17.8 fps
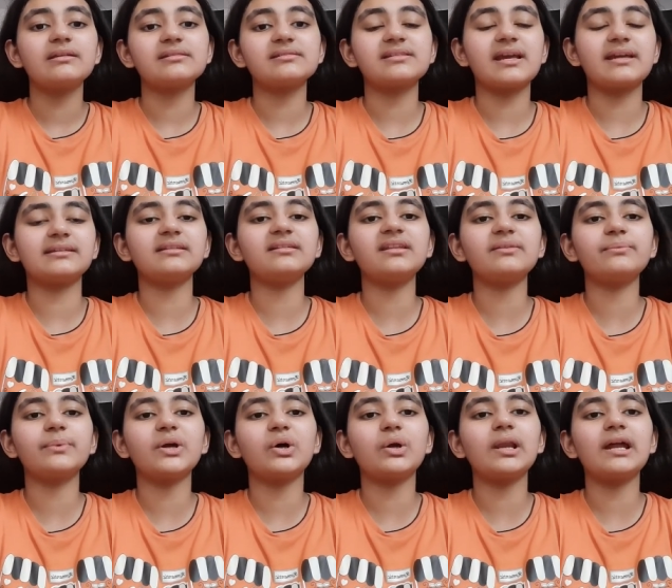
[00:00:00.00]
decided that
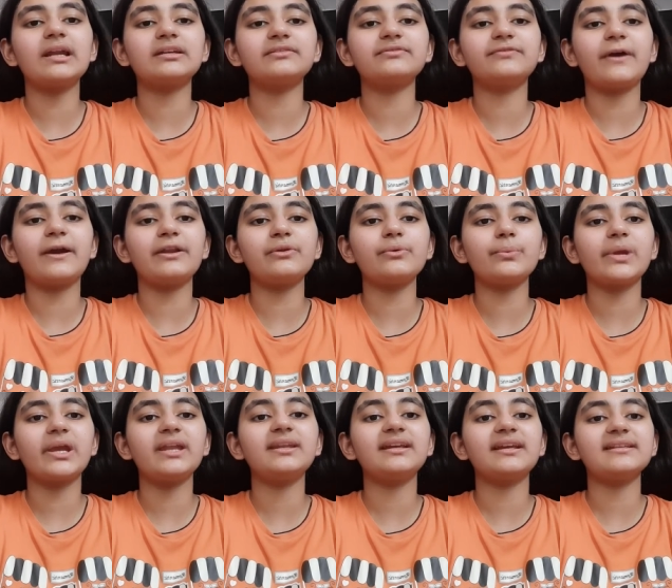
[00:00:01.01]
we all had to find a
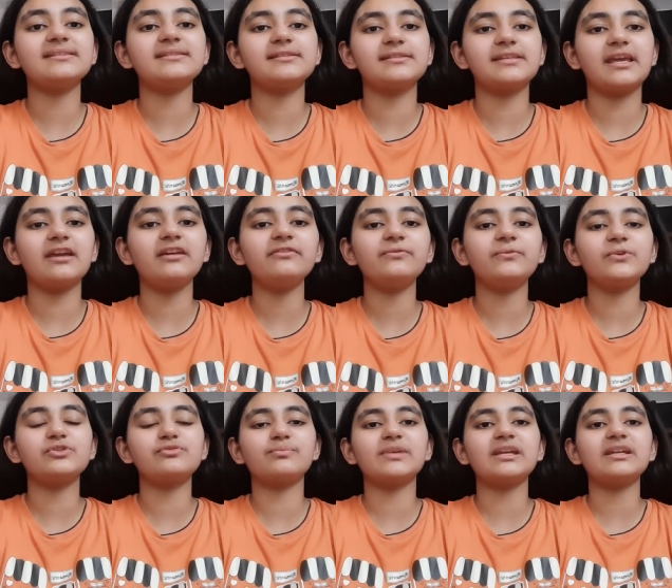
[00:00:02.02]
way to get safe,
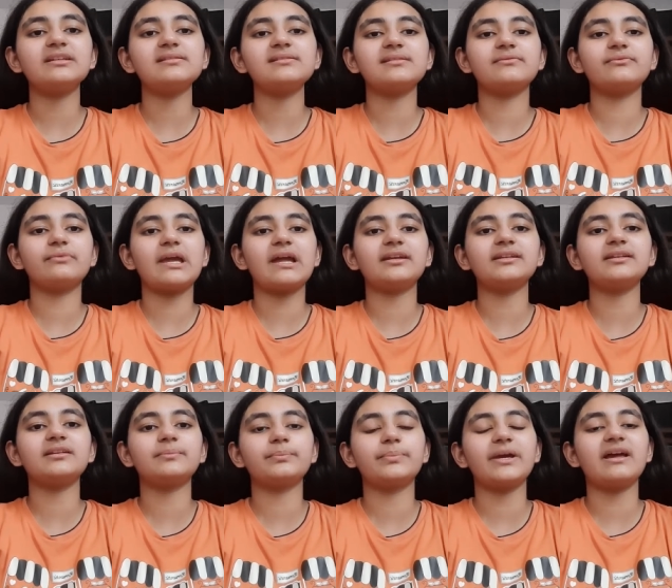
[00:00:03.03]
which means we had to
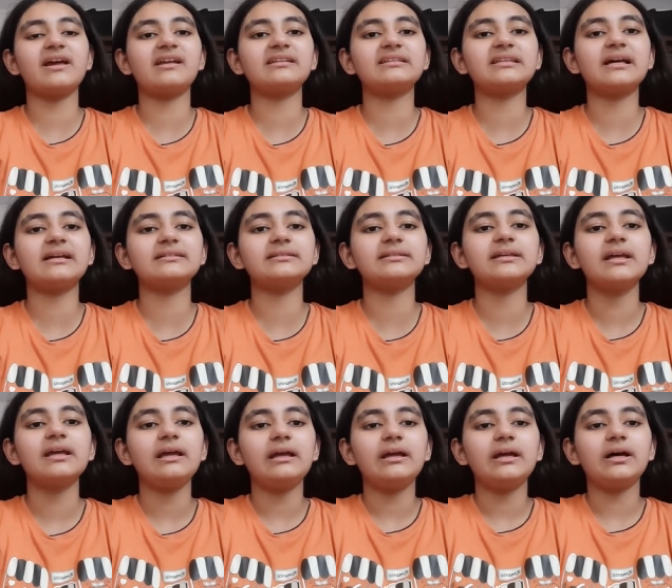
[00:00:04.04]
repair that
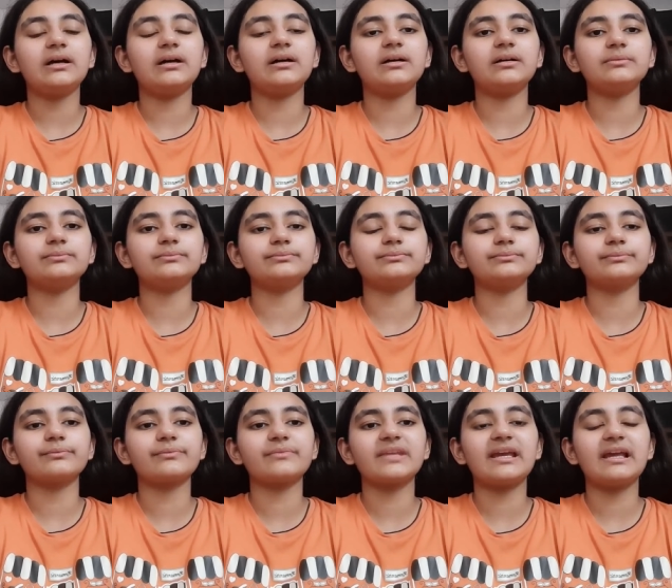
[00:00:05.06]
um,
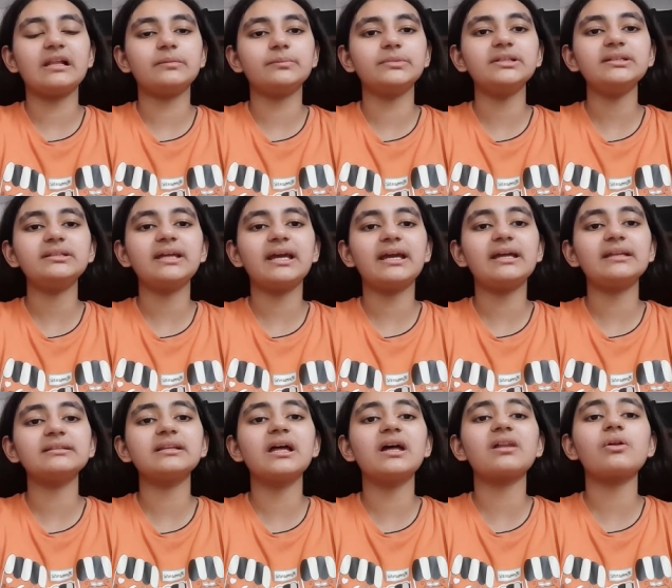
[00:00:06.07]
helmet.
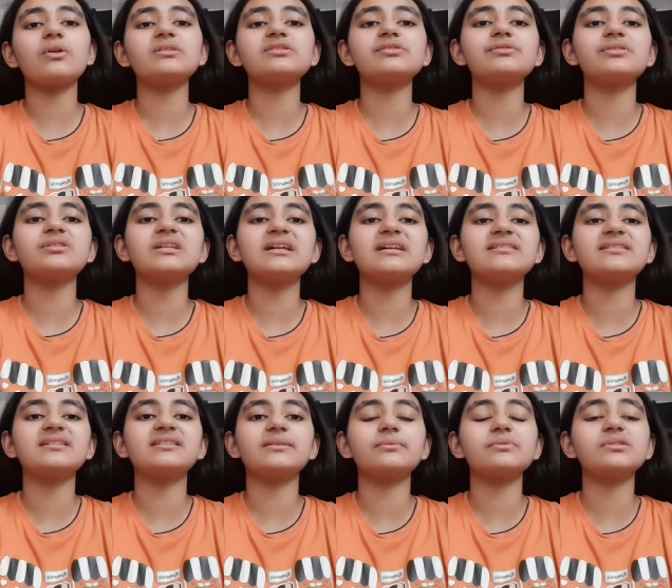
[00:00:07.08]
And Clarke also realized
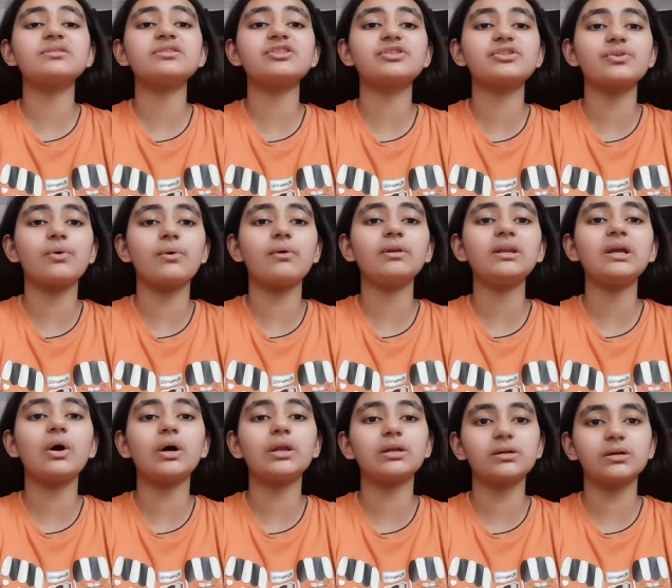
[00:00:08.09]
that there was a
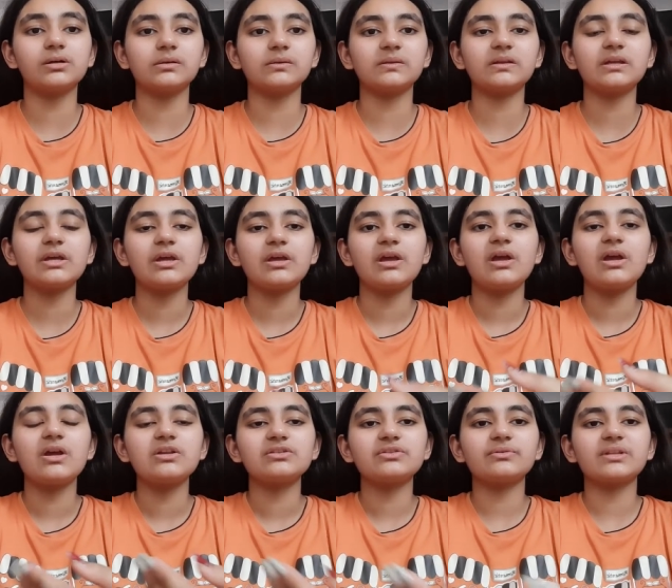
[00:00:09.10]
stone on Earth.
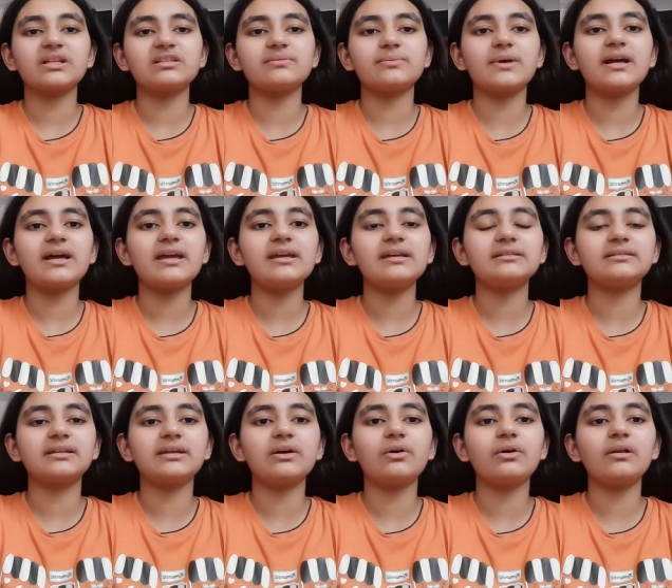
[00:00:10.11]
So that's why
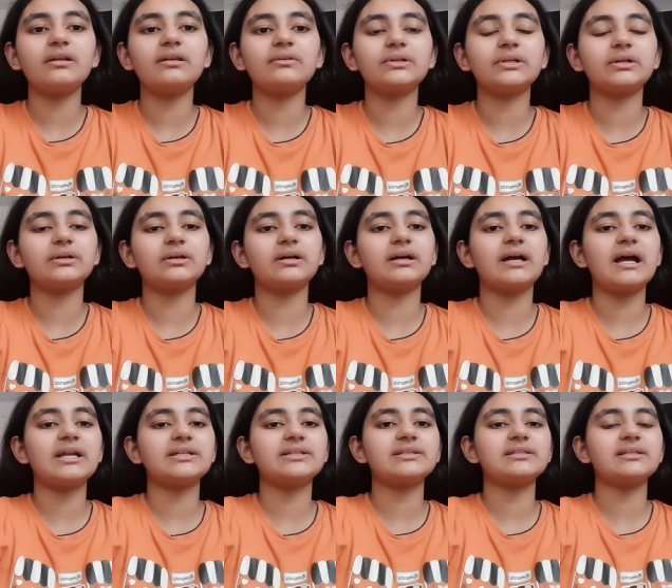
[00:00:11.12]
they all uh,
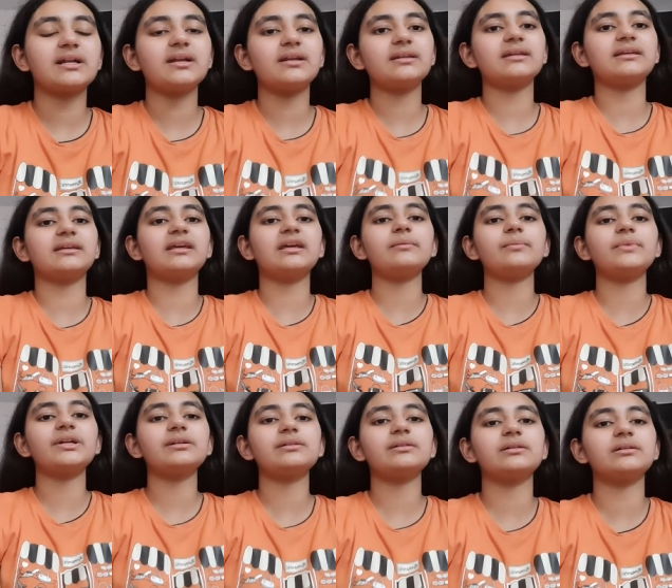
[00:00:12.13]
had to start digging,
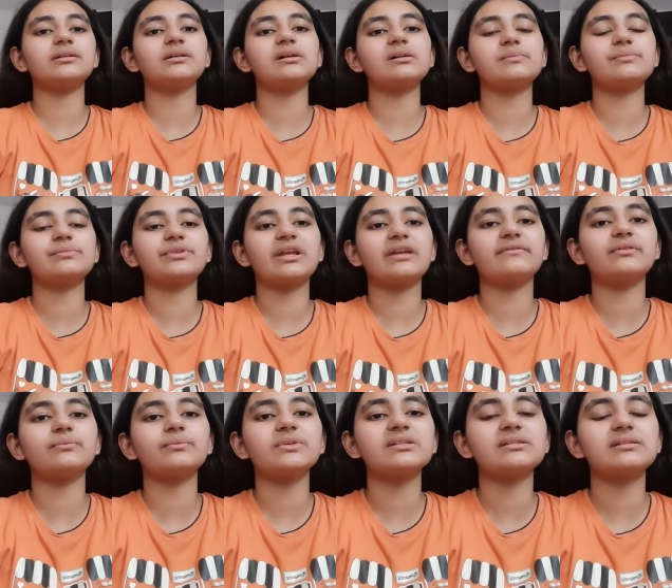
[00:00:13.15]
but um,
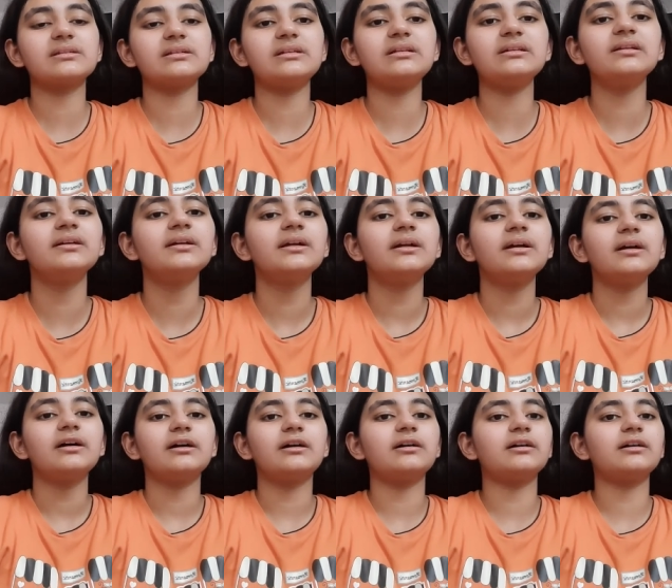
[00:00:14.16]
Raven was still
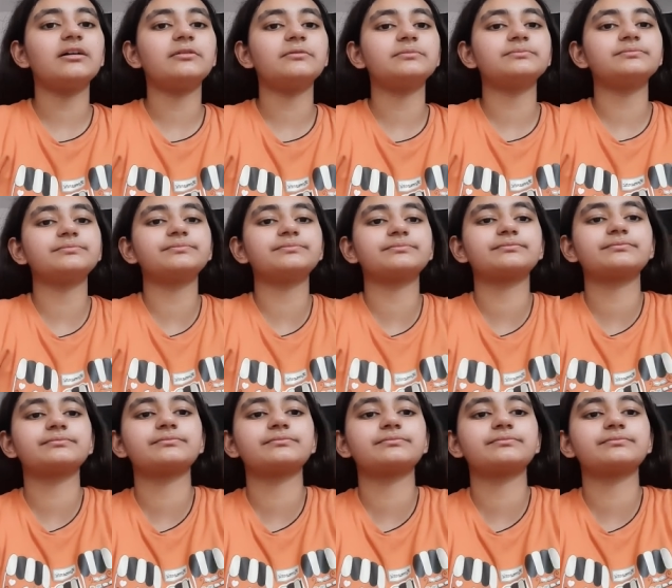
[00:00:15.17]
um,